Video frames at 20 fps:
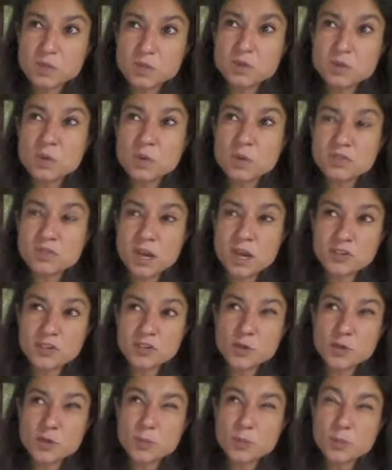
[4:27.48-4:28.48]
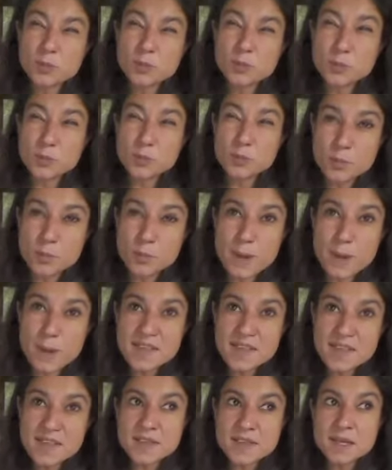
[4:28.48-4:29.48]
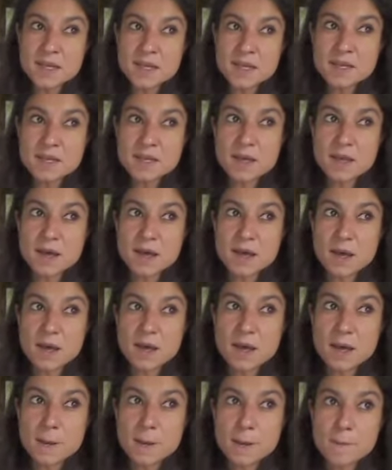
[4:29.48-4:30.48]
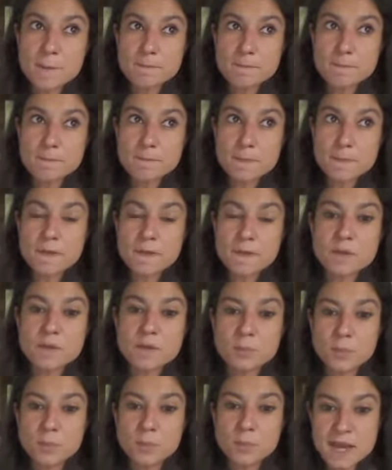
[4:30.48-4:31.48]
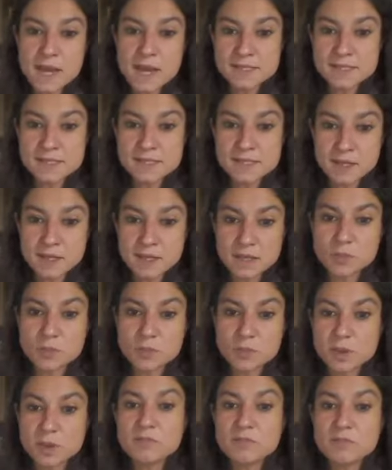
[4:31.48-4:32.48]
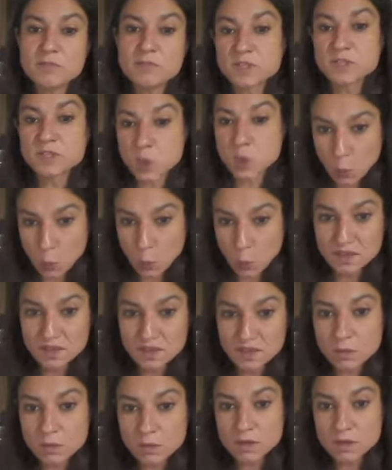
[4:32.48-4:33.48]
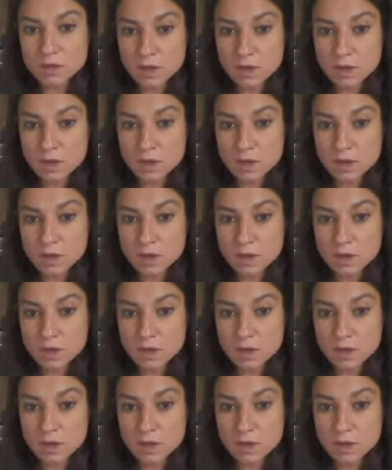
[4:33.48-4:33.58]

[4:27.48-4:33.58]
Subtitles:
We try to provide them the price to pay for the school where they want to